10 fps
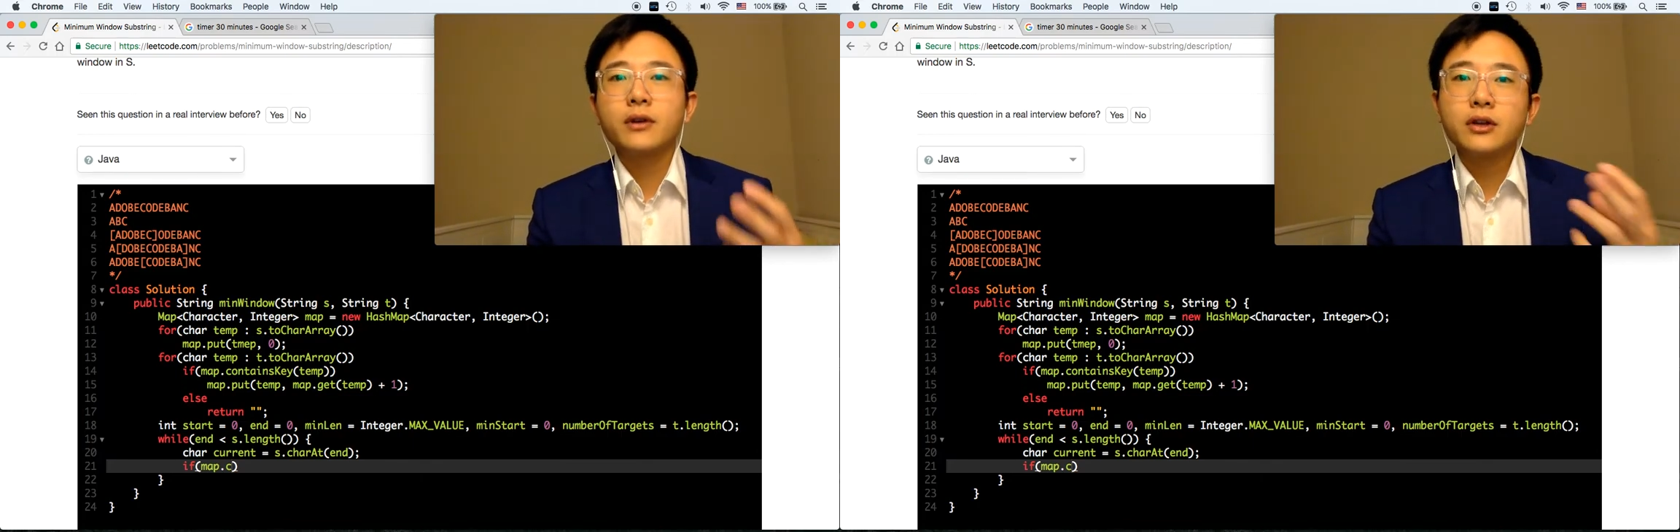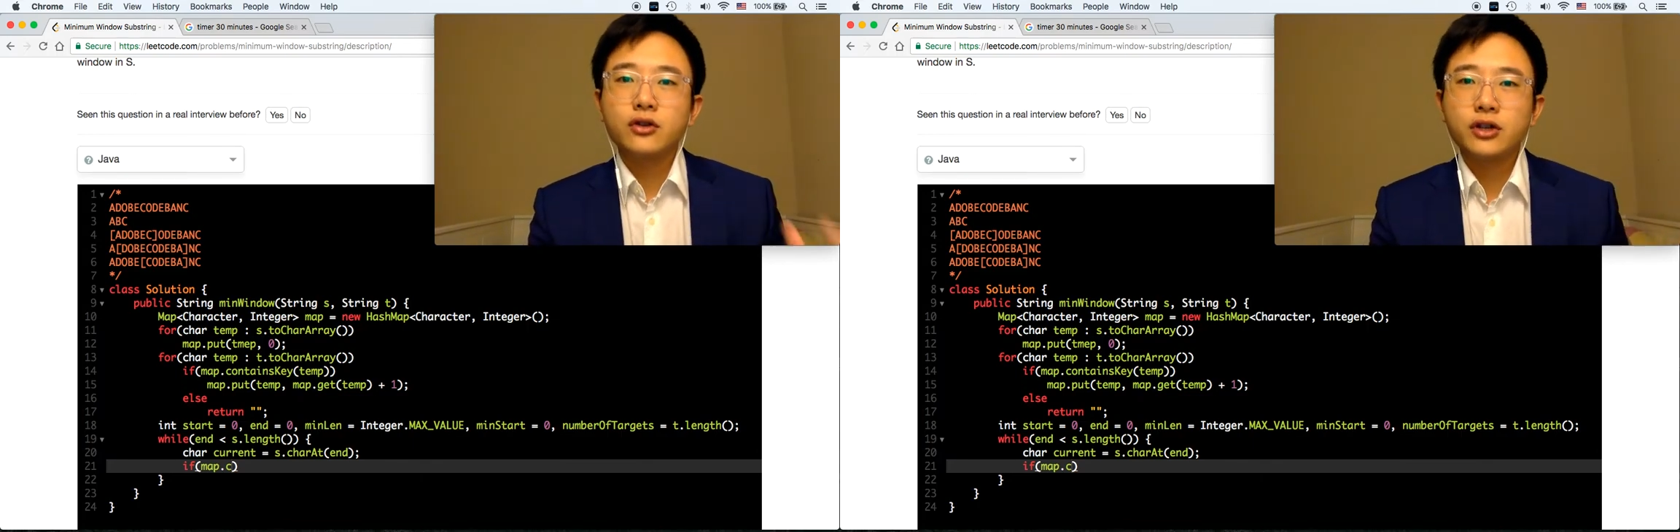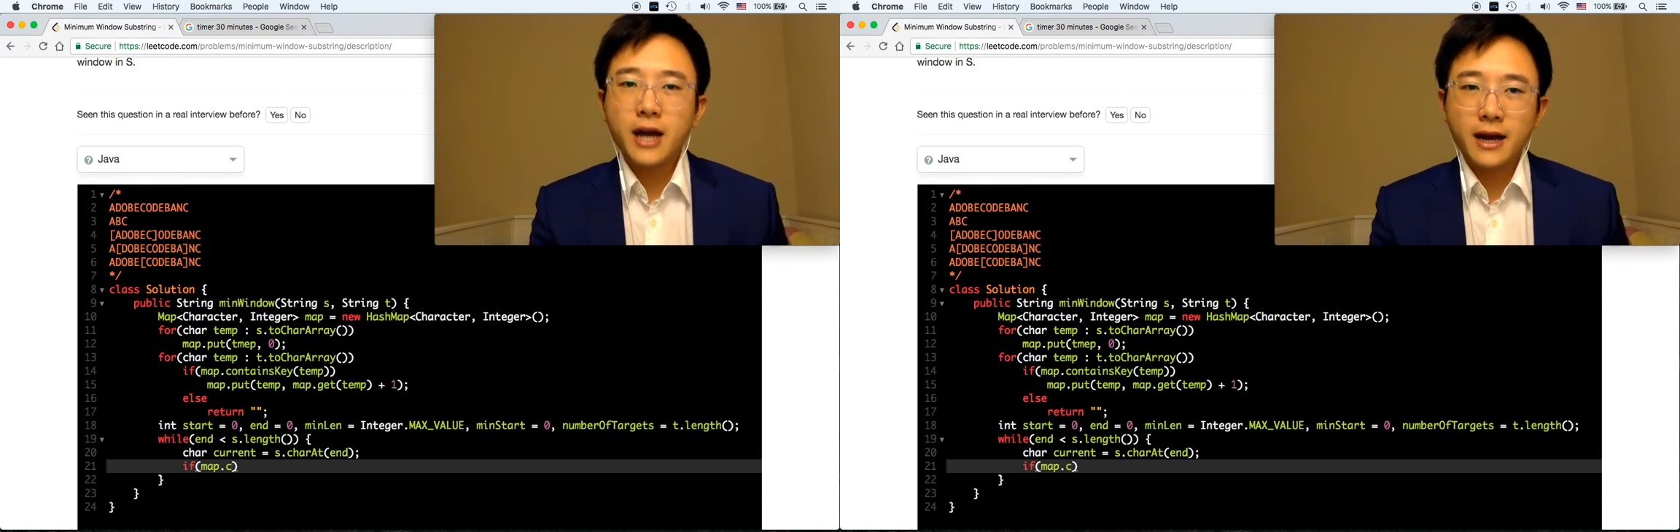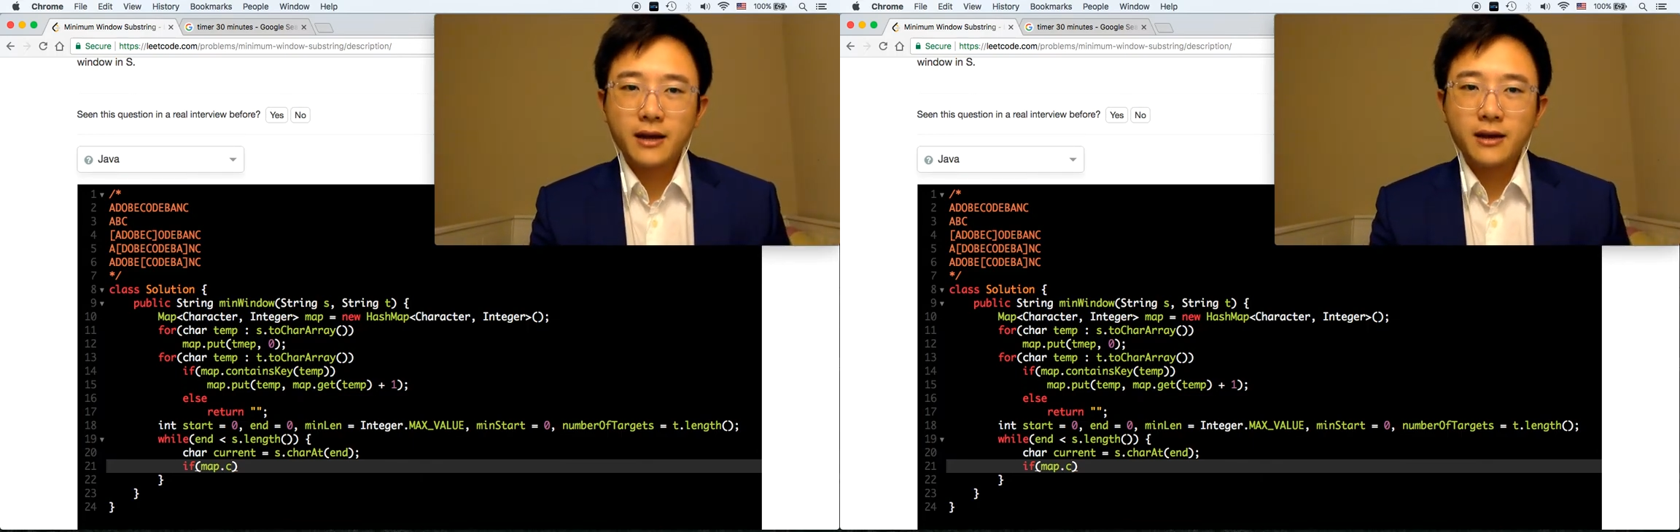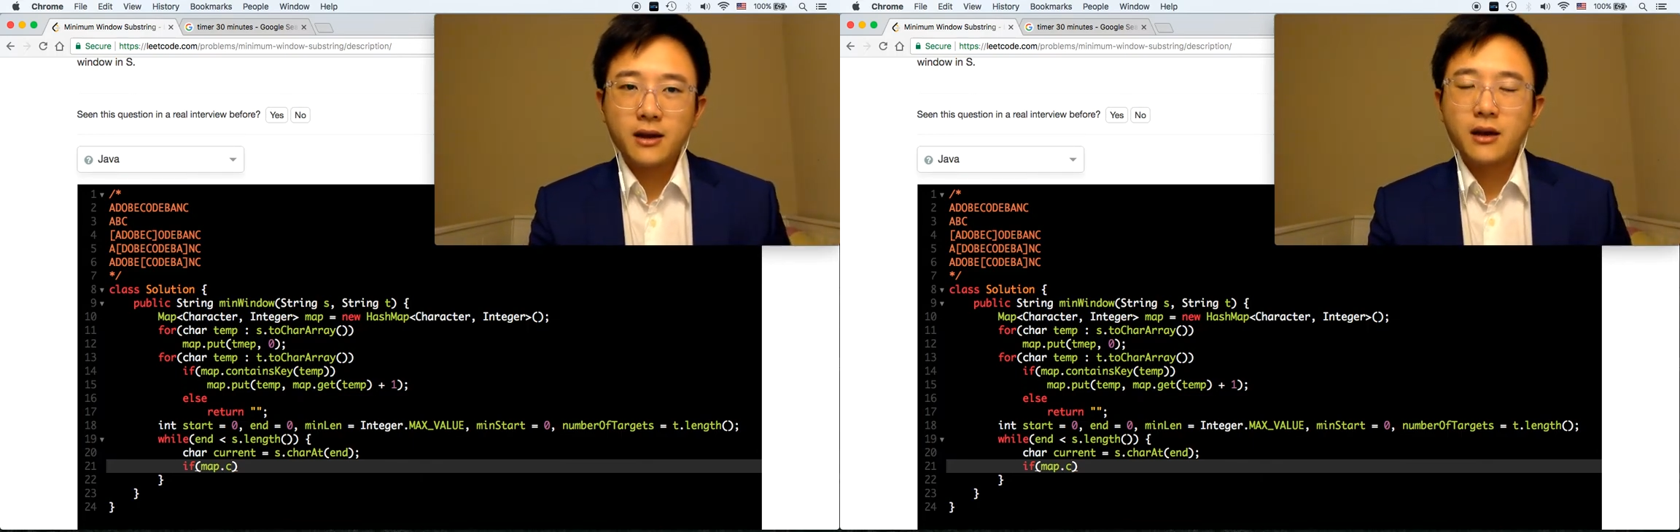check
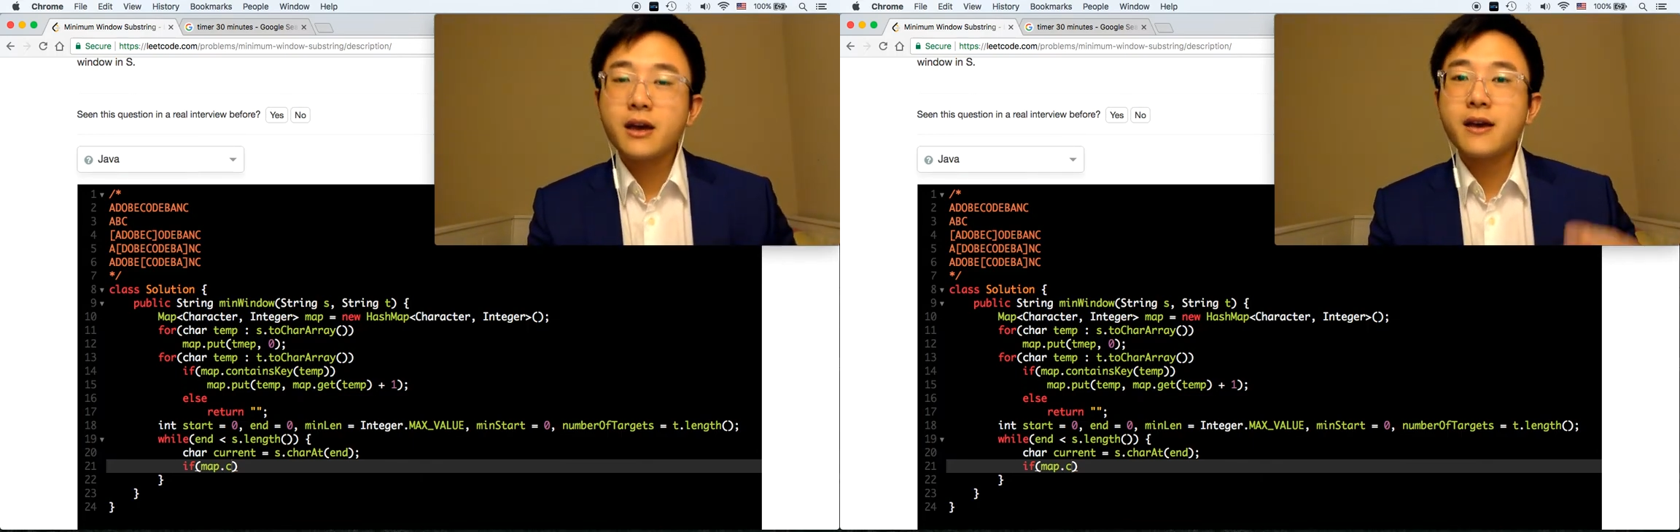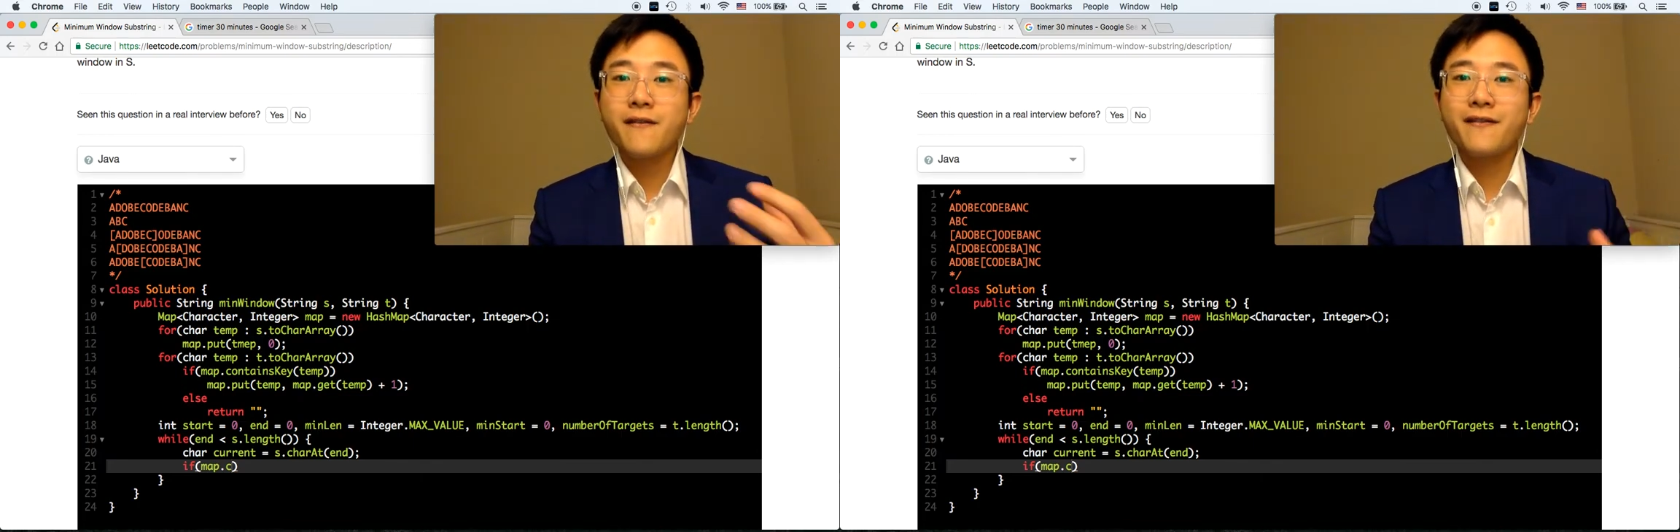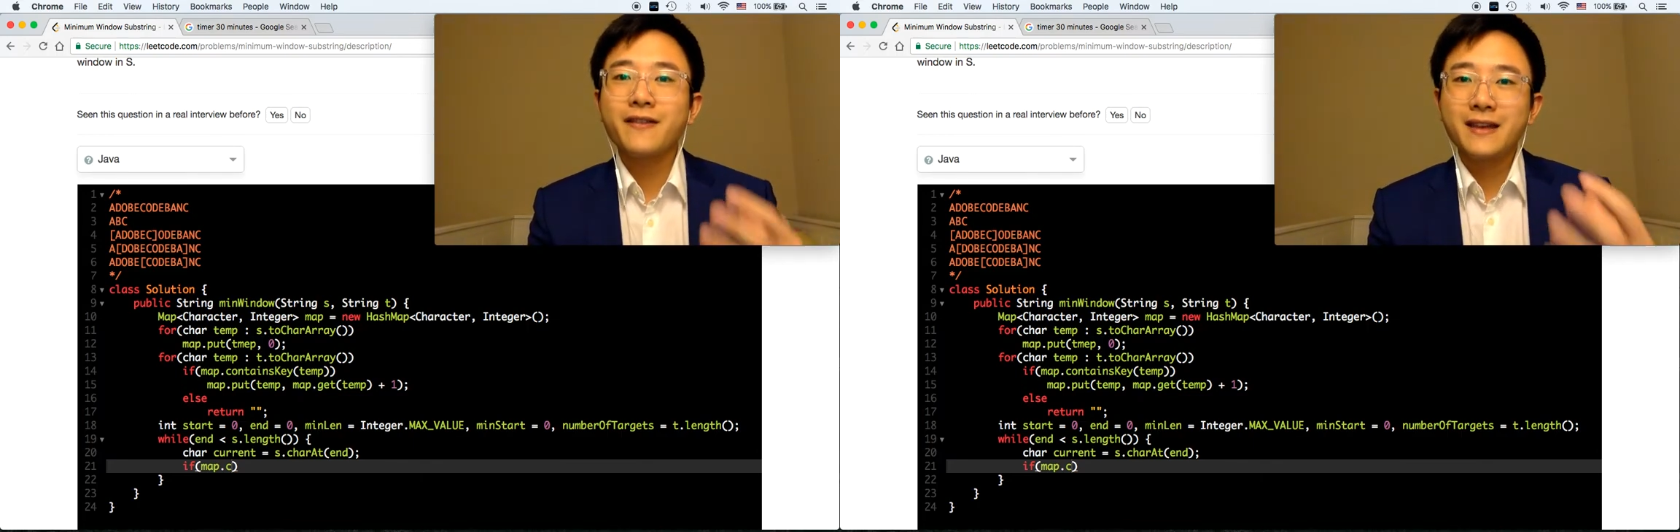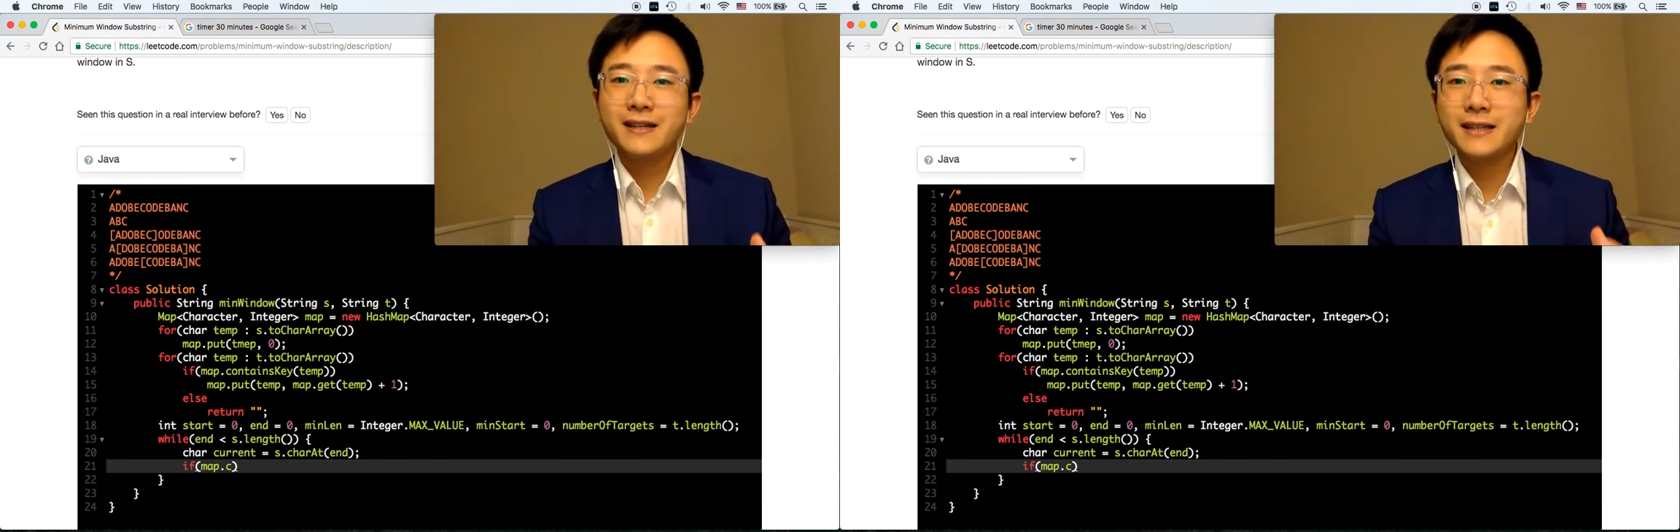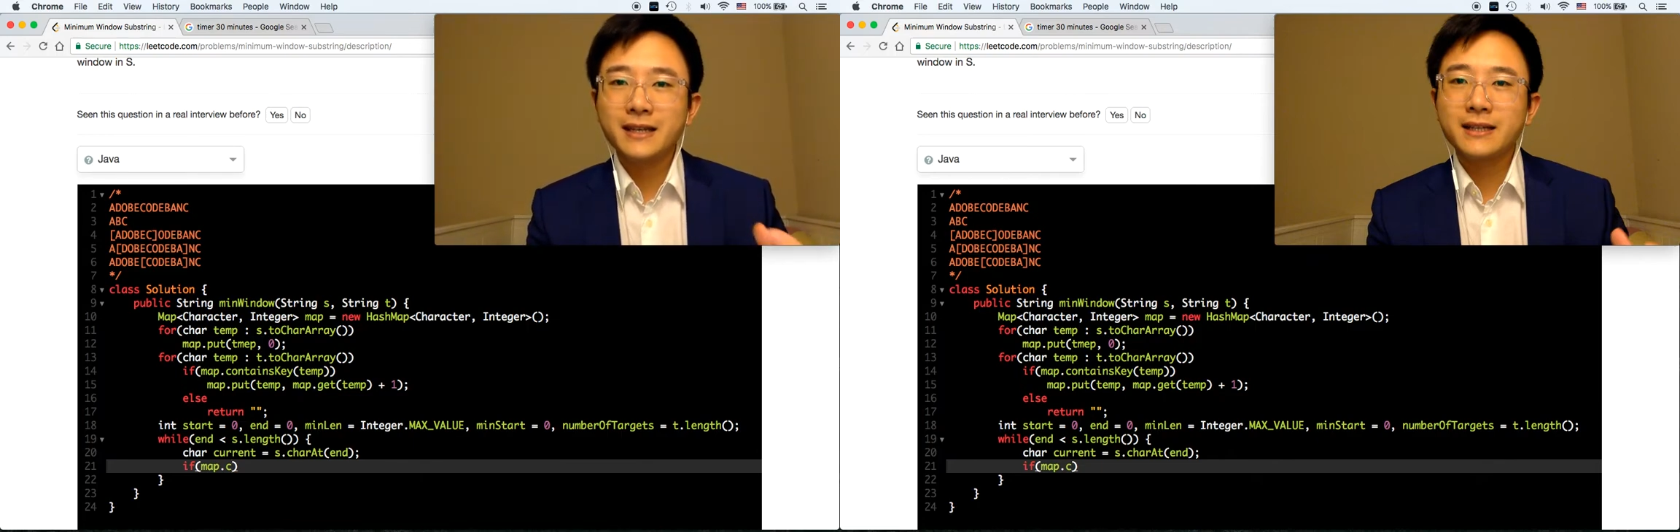if
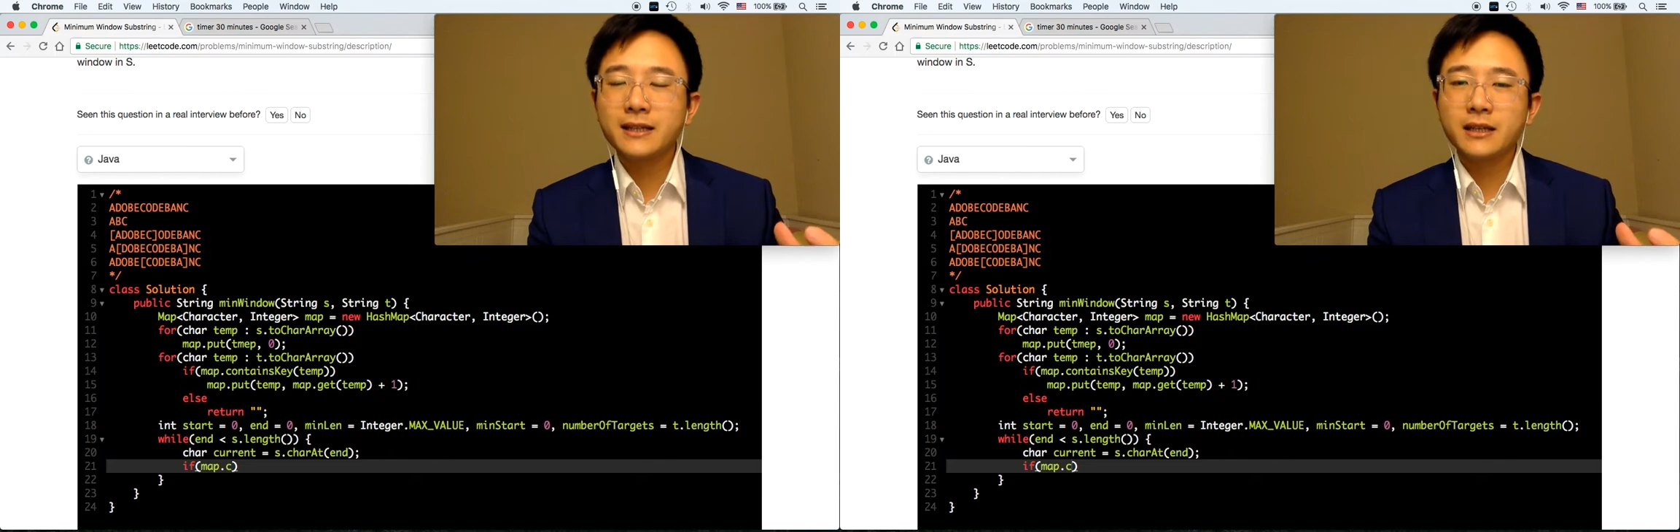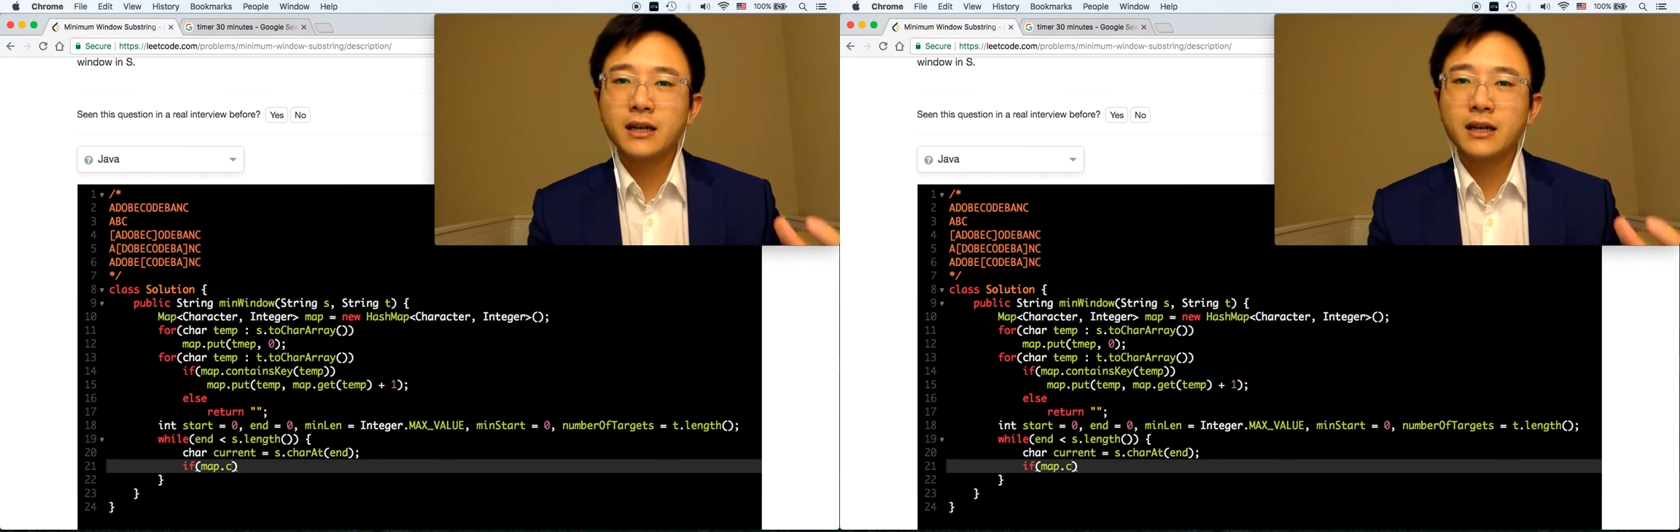this is